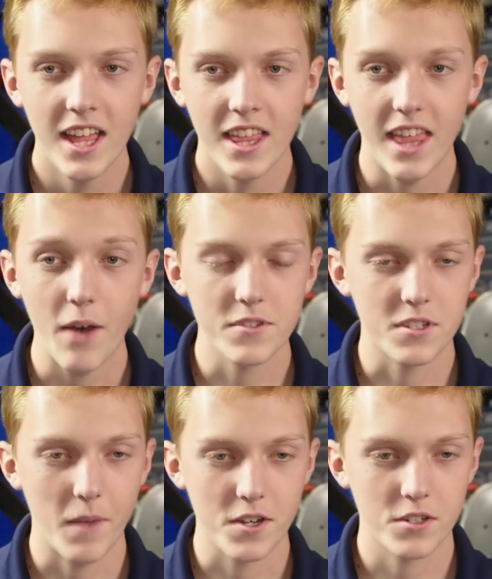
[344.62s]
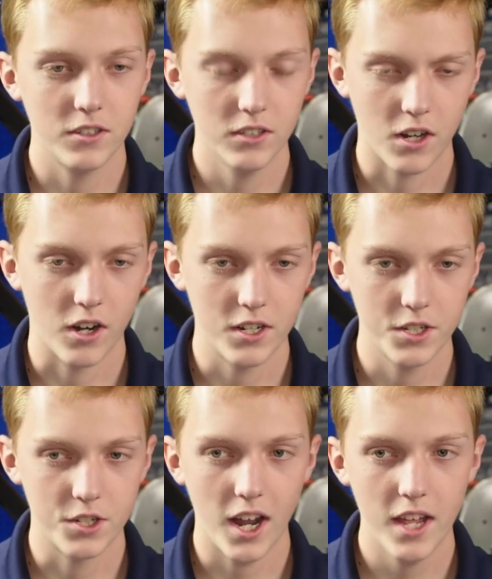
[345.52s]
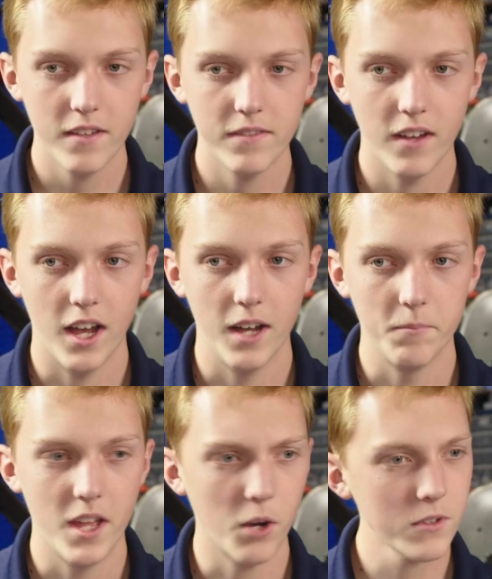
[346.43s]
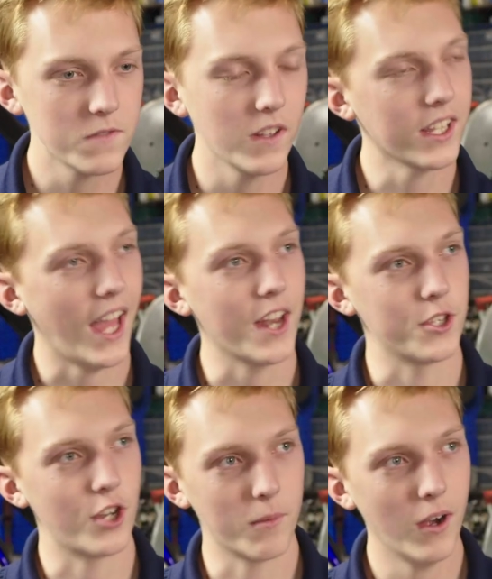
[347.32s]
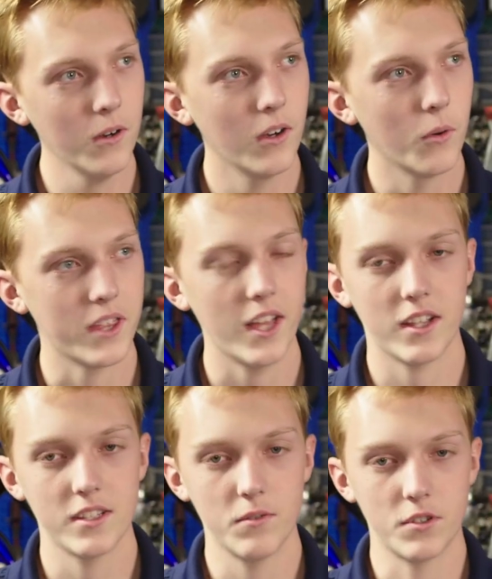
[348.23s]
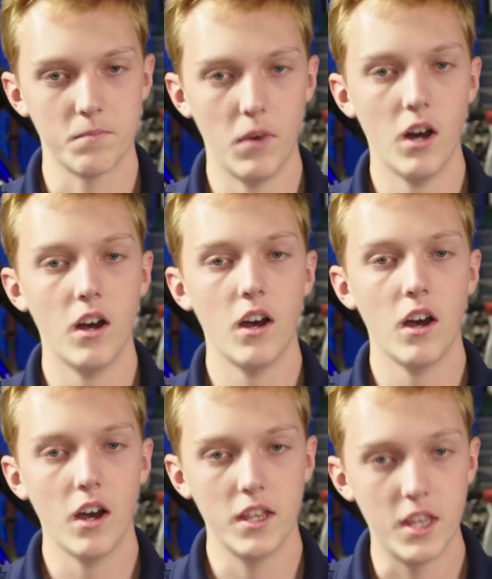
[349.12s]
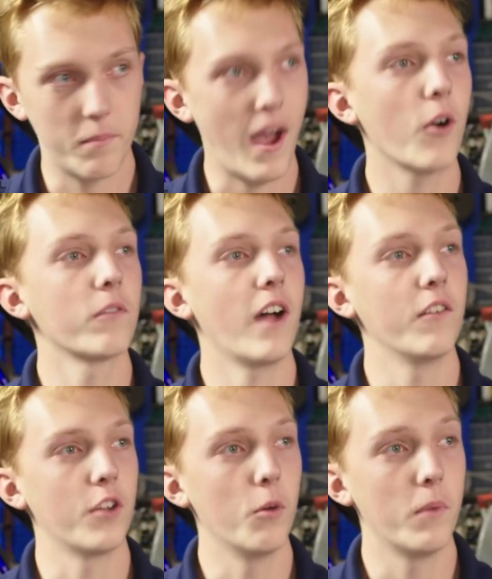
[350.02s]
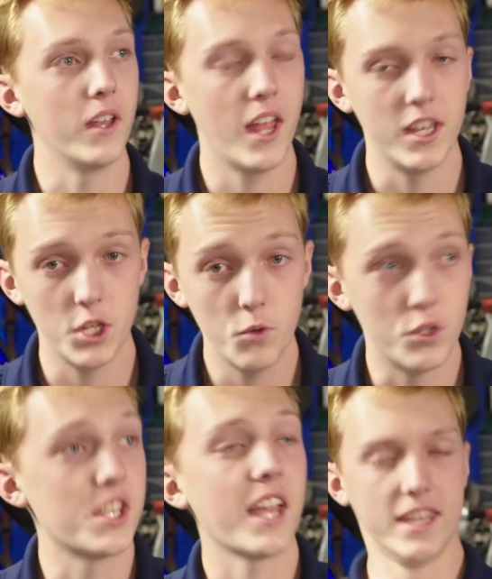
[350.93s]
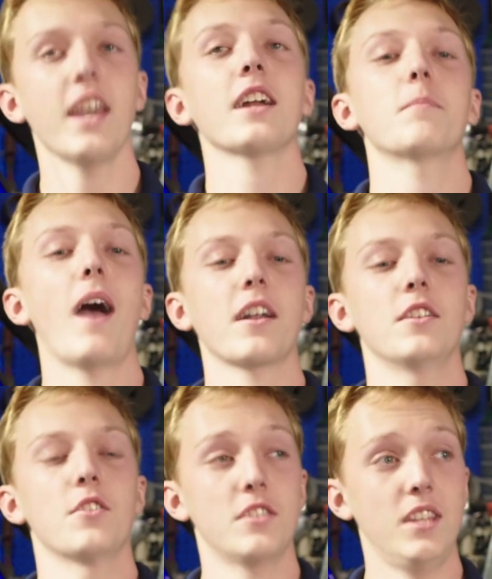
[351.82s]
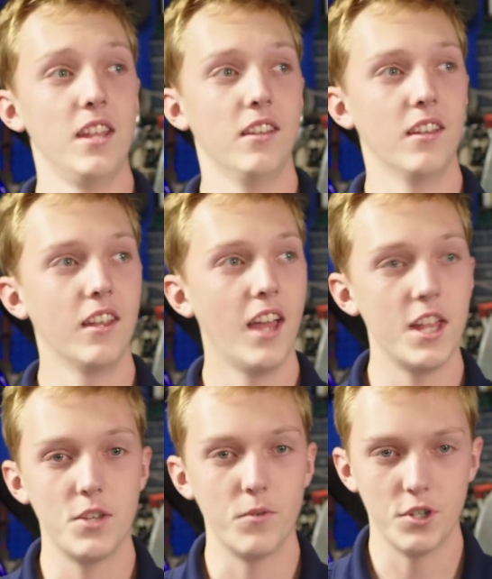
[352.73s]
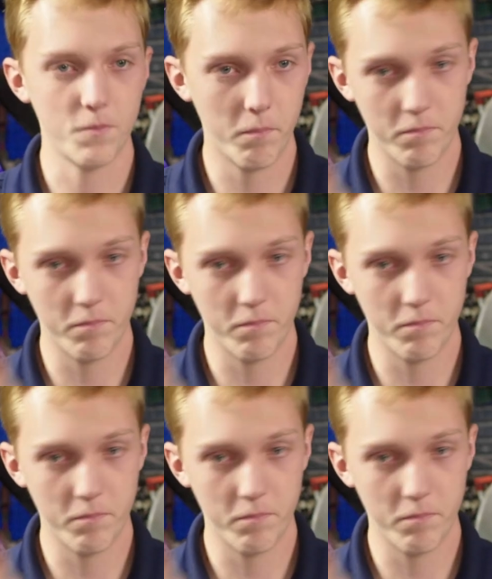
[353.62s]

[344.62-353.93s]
That was a special kart to drive. It almost felt like it had a turbo with that because it would just blah, and then the power valve would open, and you would just get kicked back in your seat, and you would just